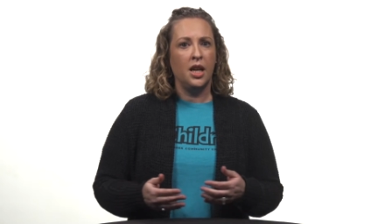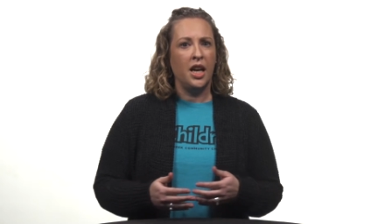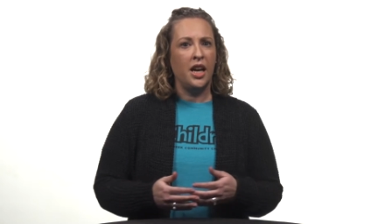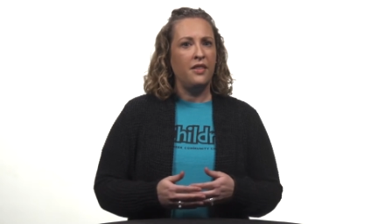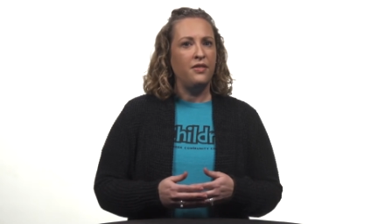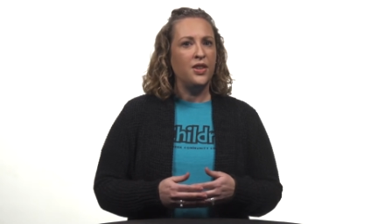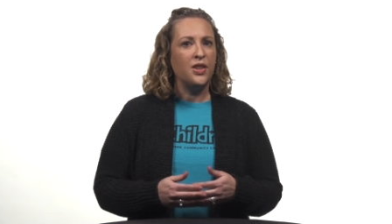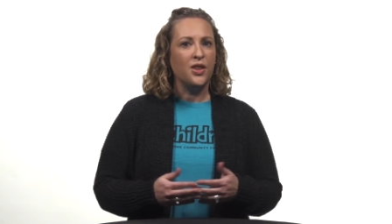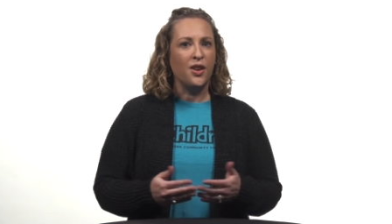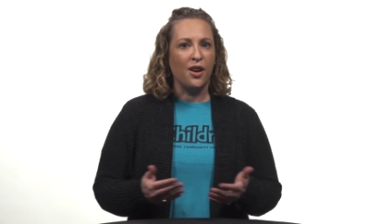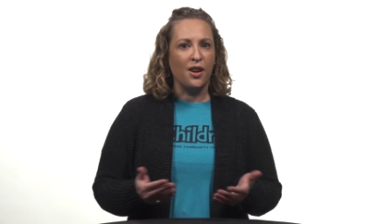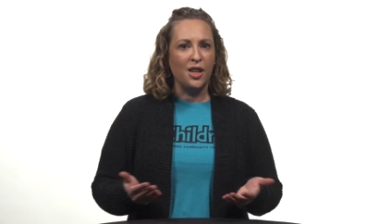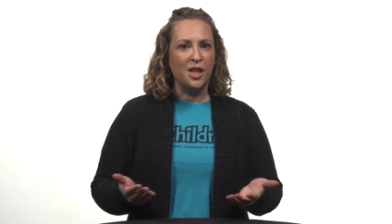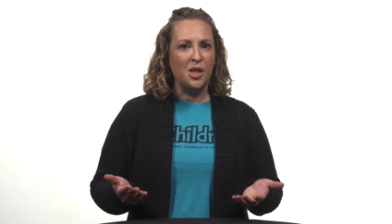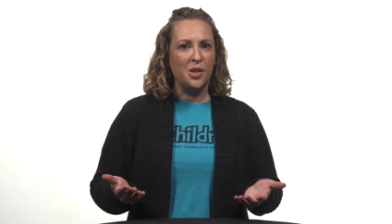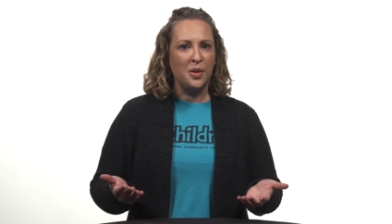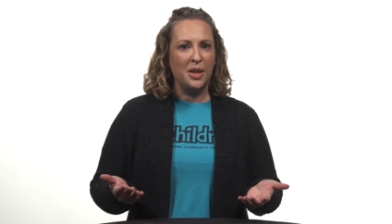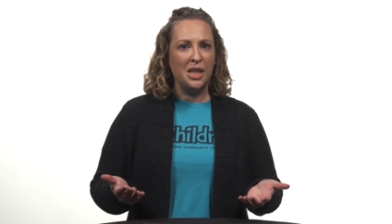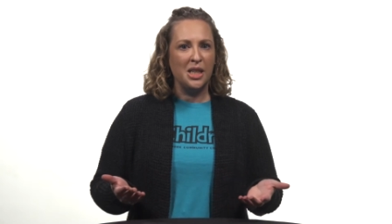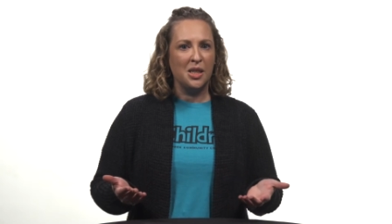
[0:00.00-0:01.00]
If you're already
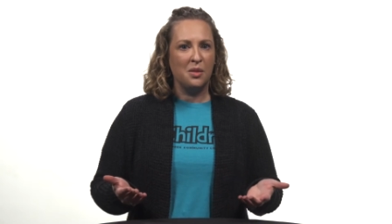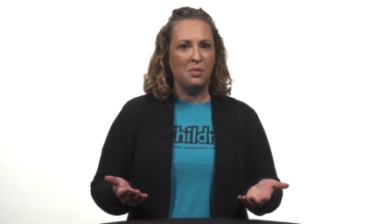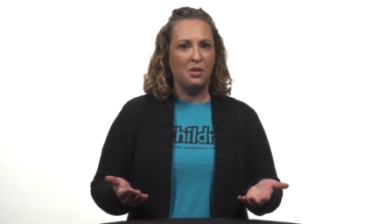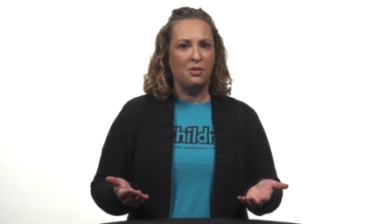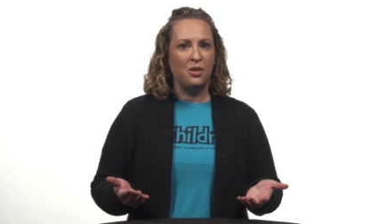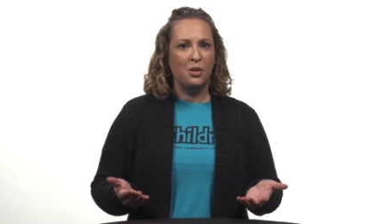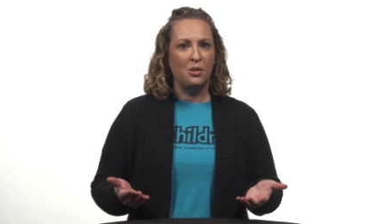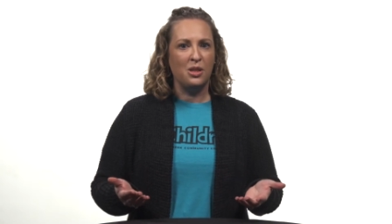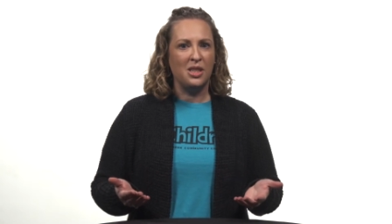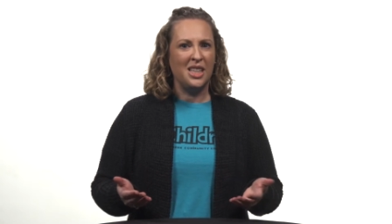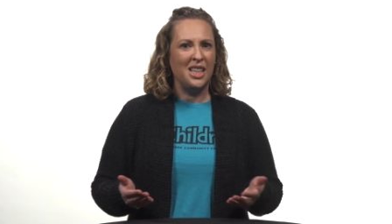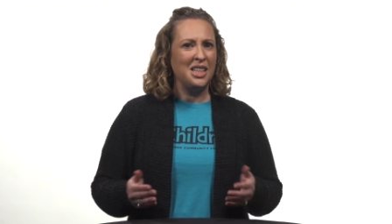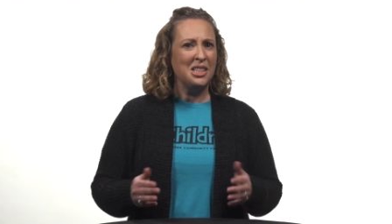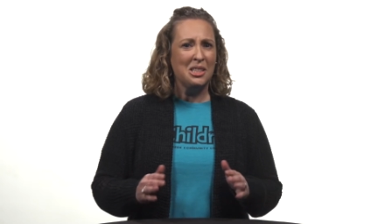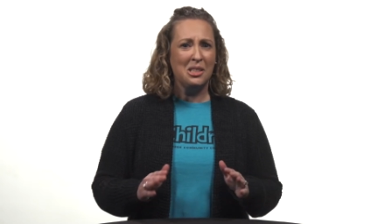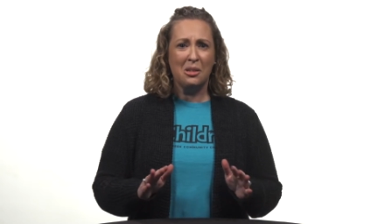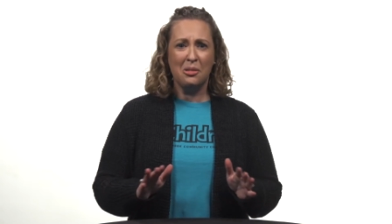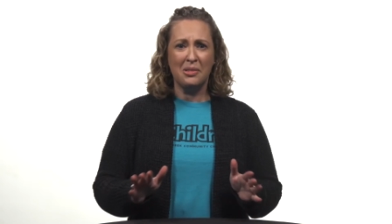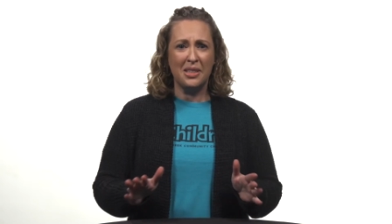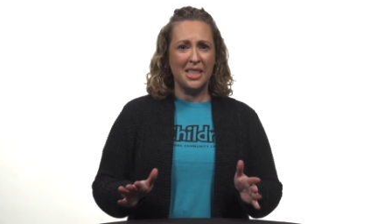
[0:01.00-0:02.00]
doing some of those things,
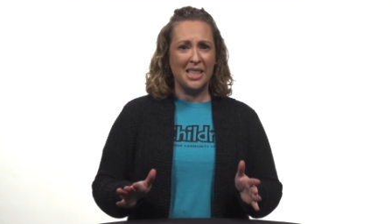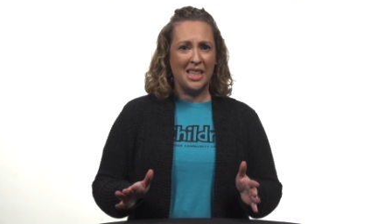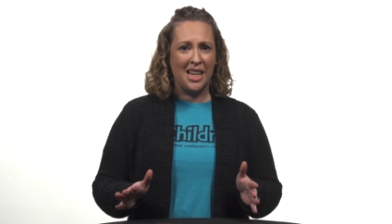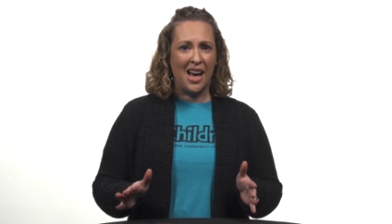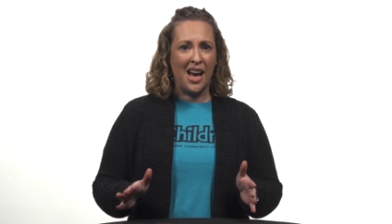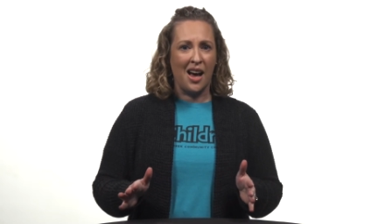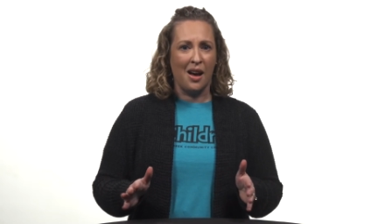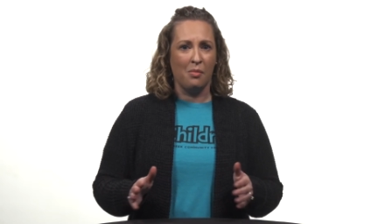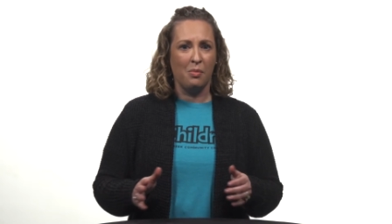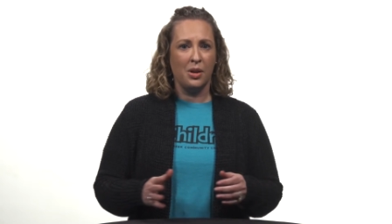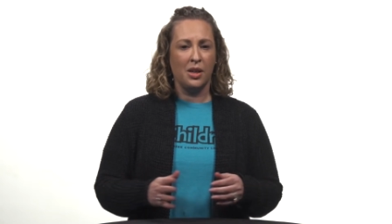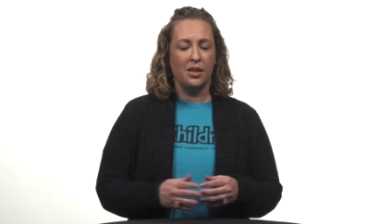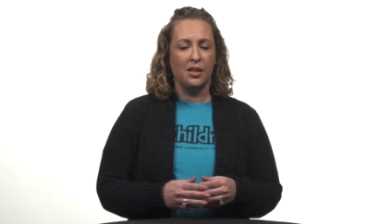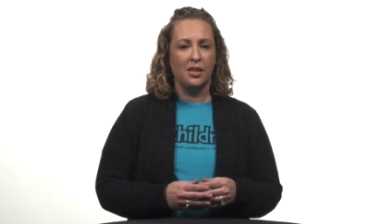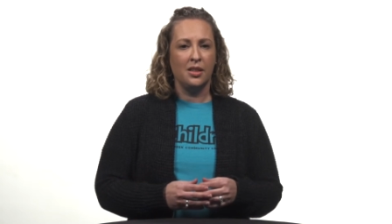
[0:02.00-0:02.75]
don't stop.